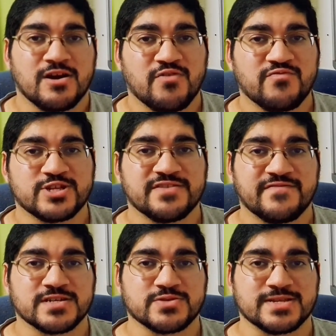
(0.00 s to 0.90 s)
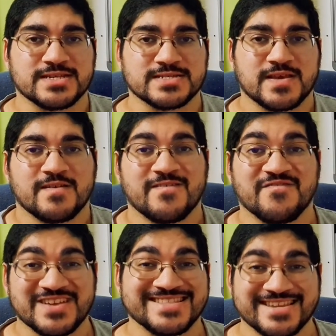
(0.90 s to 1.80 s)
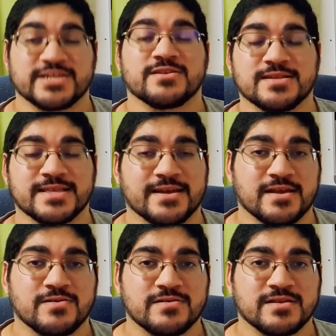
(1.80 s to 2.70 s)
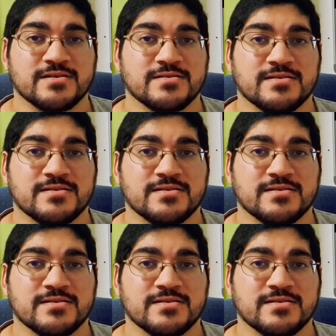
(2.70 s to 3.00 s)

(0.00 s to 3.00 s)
of which the first one is ventricular tachycardia.